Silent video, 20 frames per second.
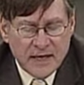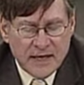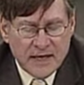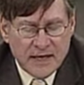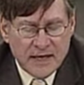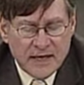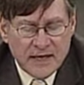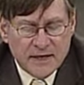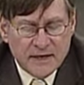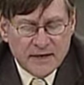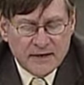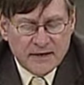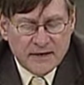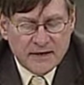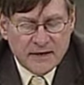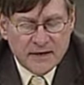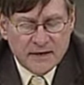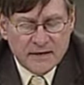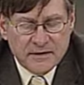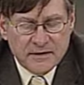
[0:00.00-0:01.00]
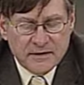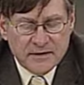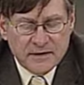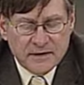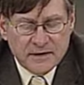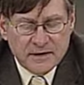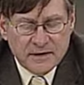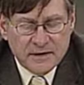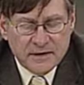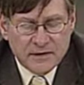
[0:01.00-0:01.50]
And
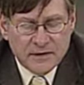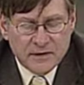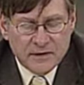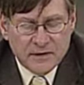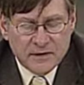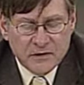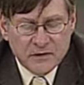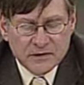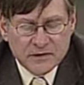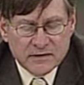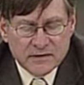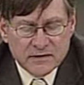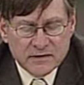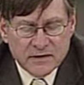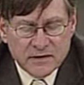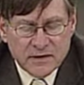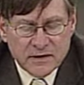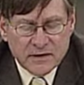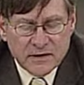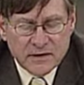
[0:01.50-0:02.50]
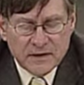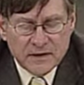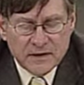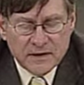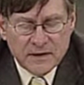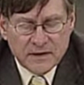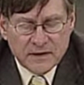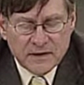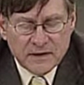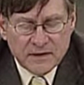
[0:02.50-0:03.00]
those
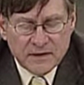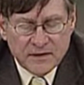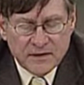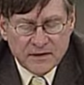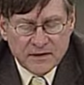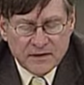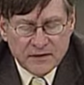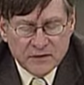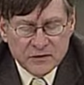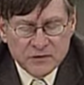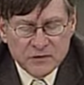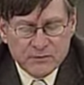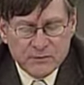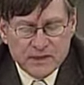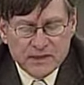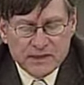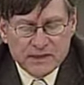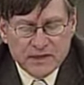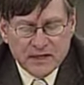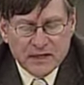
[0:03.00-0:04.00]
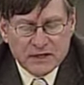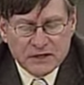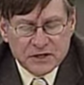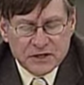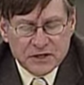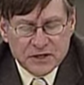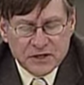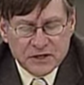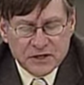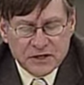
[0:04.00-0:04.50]
two pieces of
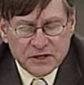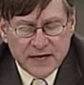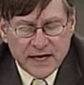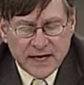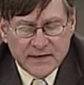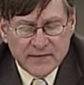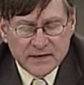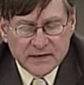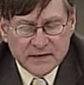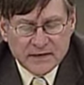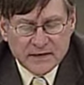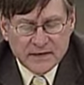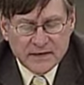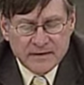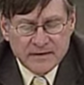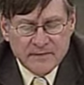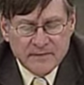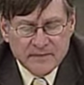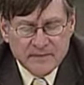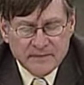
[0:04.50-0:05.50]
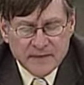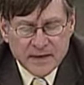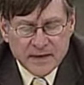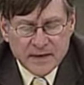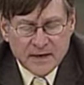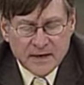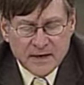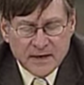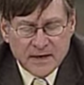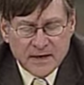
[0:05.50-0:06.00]
legislation obviously
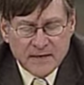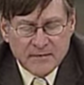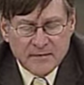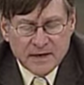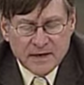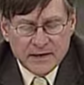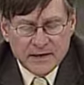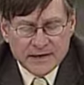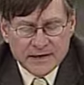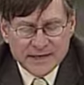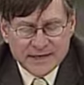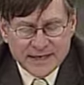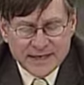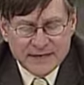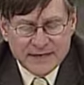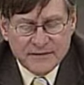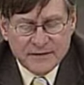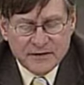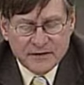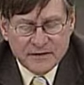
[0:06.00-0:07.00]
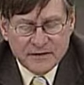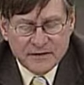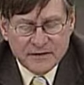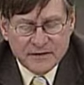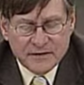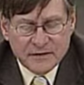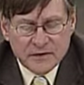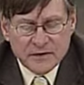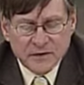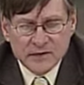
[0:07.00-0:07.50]
made a significant
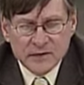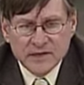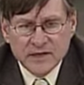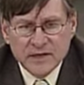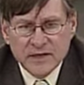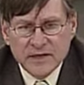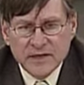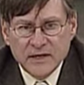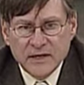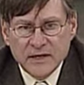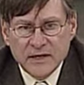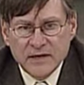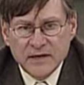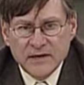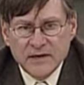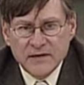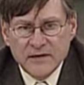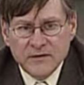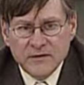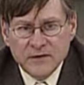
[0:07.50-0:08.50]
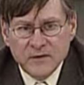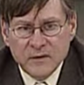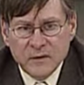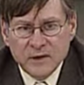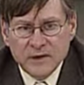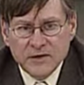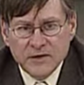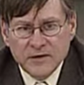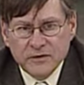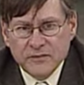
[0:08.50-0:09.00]
difference in
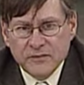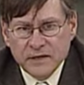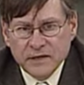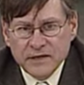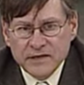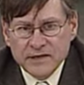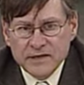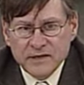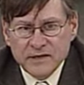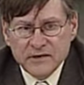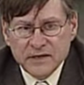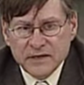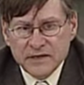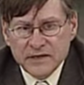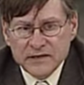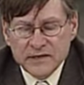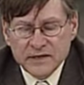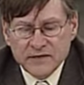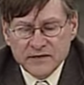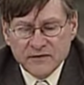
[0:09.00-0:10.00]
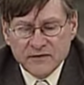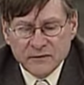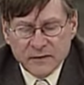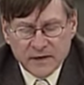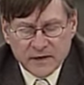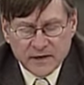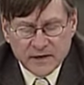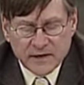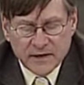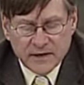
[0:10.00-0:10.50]
what took place in the United States of
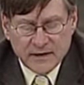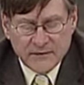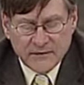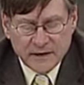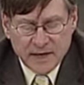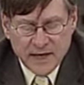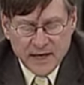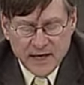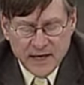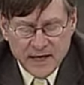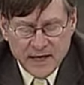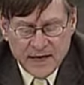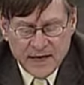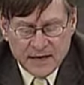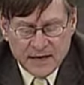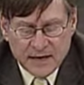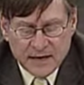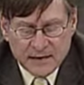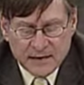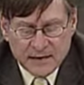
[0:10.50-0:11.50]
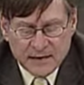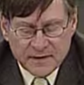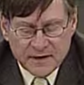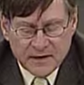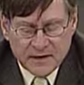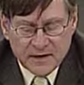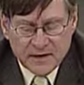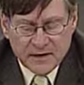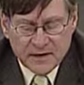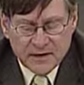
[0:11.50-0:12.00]
America. And I think
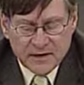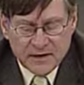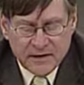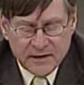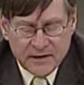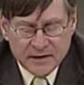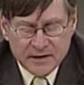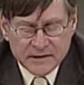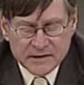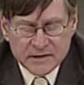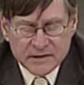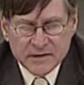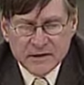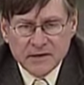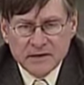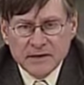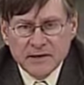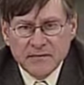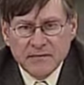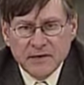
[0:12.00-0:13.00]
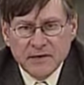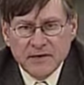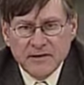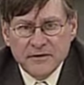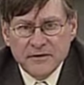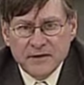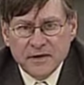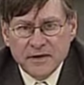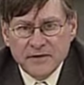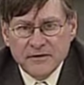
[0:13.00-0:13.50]
the ERA is a
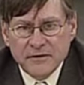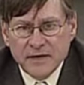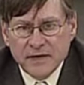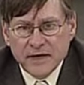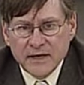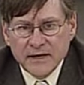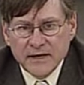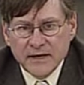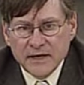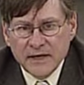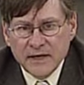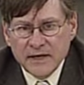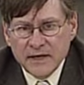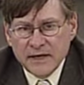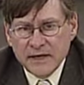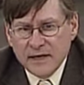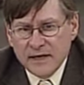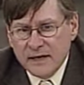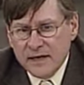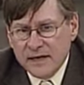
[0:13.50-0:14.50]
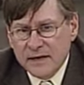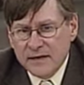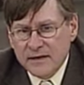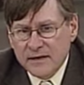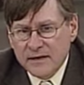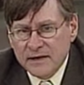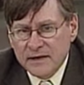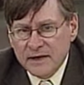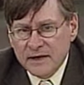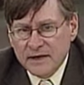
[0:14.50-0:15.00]
partner of that.
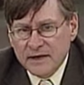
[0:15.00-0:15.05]
And